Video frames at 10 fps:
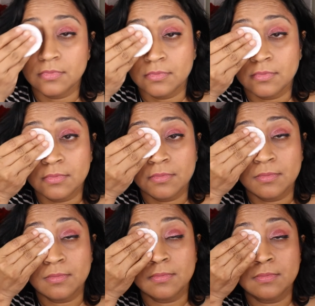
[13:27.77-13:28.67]
a lot,
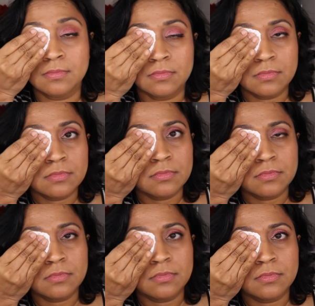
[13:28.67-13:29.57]
and I think this
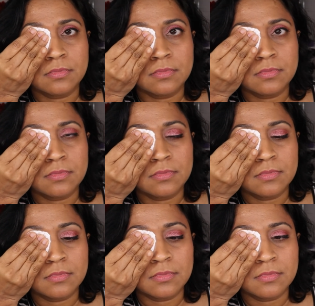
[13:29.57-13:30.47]
one
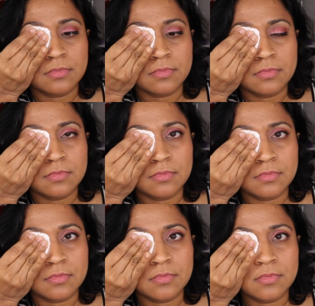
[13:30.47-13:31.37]
wipes off
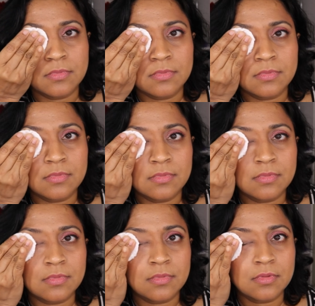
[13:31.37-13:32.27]
really
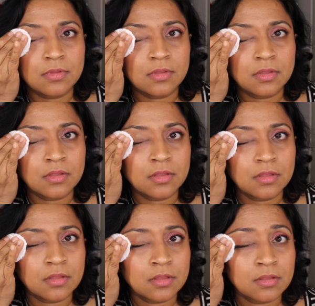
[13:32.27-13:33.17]
easily
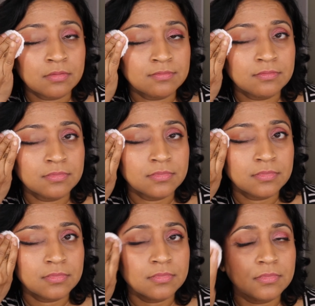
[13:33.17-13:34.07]
with just
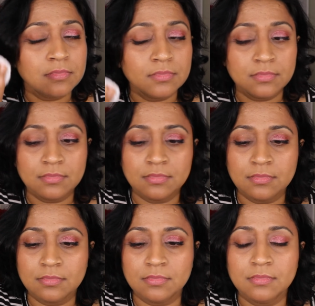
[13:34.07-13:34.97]
water.
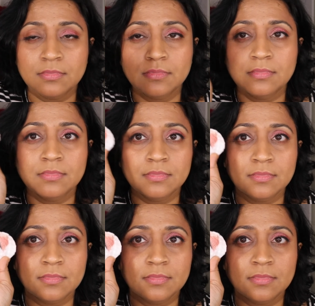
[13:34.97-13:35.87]
So
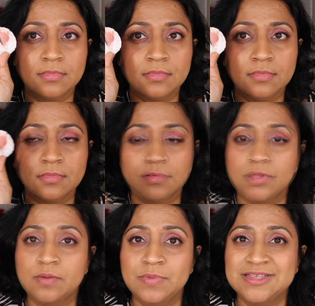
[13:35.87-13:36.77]
you know,
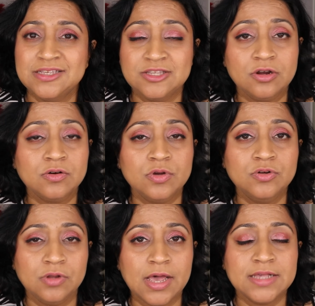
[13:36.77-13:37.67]
that means it's not going
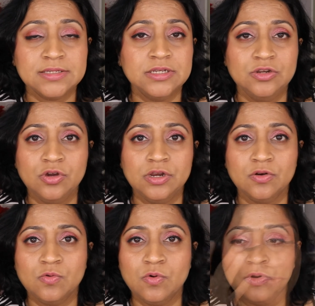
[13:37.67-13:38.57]
to last in your inner
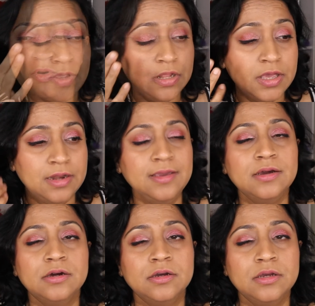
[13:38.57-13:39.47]
corner. I
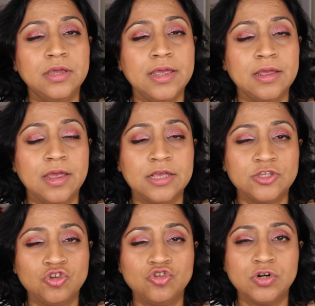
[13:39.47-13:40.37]
don't feel any
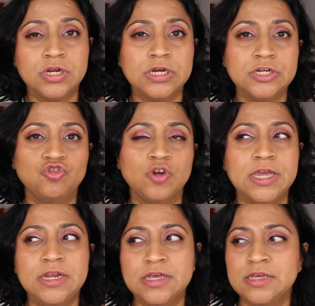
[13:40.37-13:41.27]
extra
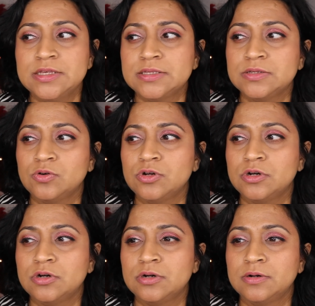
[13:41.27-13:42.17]
dryness
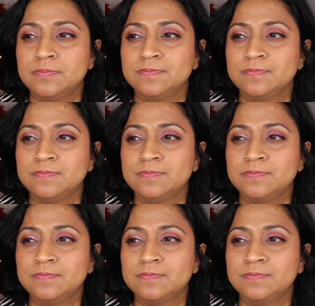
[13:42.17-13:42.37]
or